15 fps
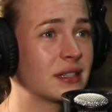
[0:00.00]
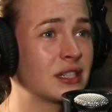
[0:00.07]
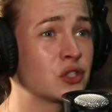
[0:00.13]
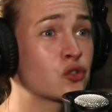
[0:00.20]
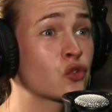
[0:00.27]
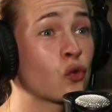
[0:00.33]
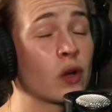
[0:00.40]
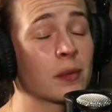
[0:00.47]

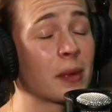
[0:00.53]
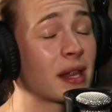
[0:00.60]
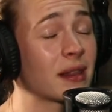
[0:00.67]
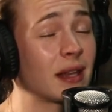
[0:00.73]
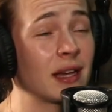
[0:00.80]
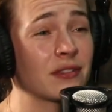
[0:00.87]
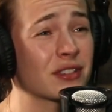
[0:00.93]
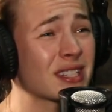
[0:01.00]
enjoy my
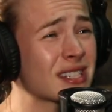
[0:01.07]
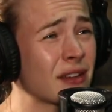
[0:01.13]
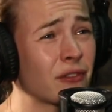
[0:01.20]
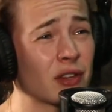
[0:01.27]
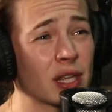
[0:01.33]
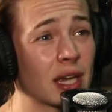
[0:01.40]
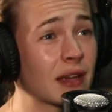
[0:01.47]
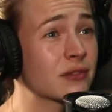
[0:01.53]
life because I
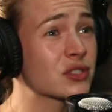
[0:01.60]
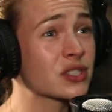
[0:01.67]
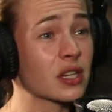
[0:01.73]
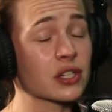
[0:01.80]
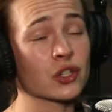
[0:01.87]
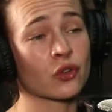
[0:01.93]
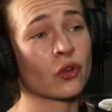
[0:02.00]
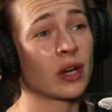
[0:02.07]
feel like I have
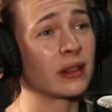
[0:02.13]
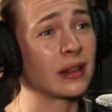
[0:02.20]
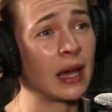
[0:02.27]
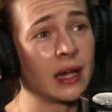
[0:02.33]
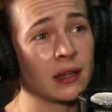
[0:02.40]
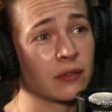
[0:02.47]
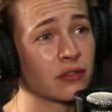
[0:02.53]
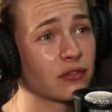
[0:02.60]
such a great
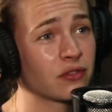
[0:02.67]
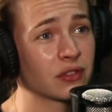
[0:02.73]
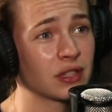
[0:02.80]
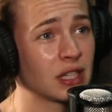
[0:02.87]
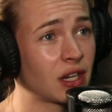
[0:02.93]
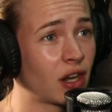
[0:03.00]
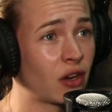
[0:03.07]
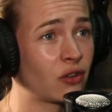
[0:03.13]
life,
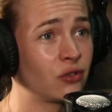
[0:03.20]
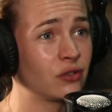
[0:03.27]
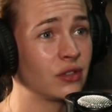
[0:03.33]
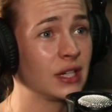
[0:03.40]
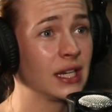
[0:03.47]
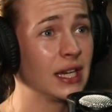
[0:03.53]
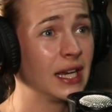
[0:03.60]
you know.